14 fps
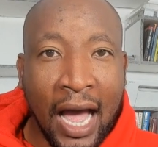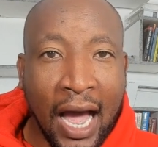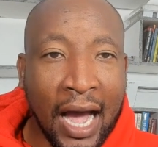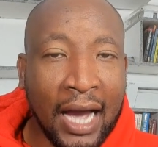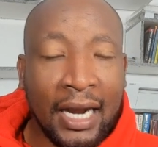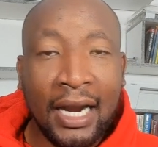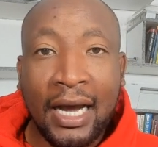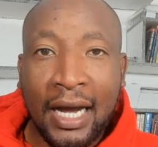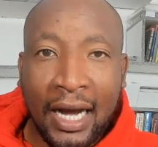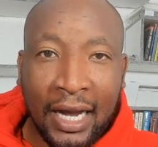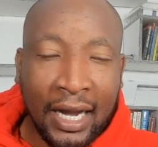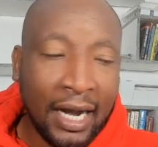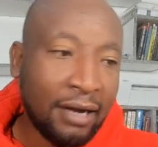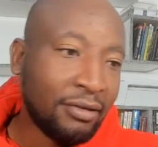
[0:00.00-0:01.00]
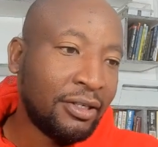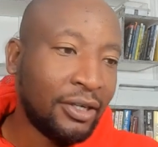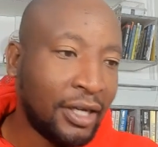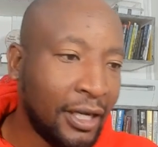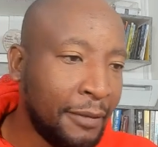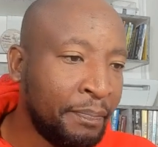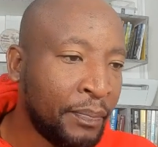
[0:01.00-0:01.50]
ad account,
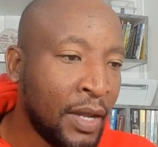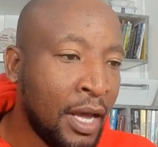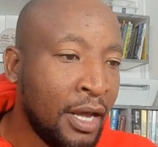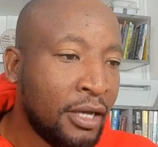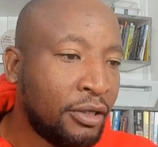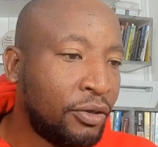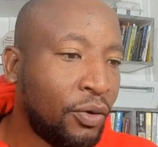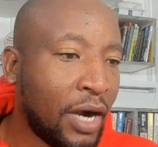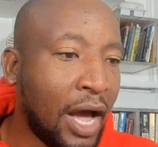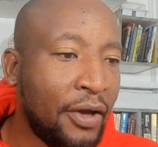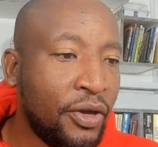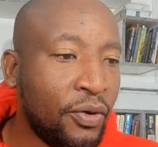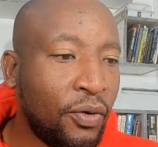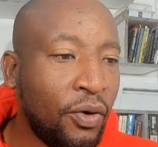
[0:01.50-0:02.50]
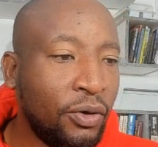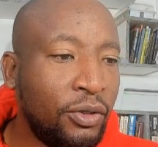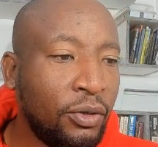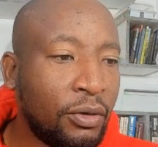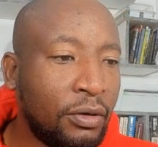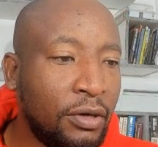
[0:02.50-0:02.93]
okay? So now you go to